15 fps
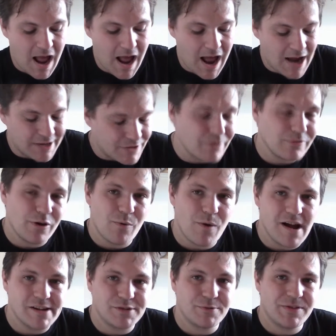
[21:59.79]
I don't know
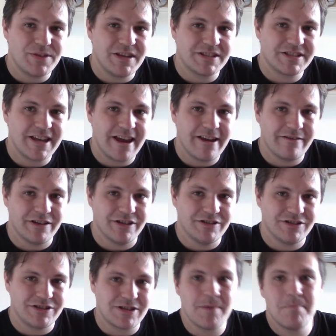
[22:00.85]
why it's with the
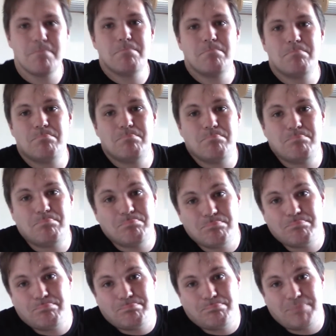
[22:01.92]
Asterians,
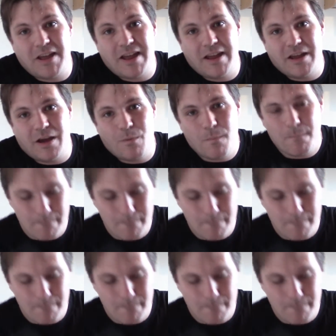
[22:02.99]
but hey ho.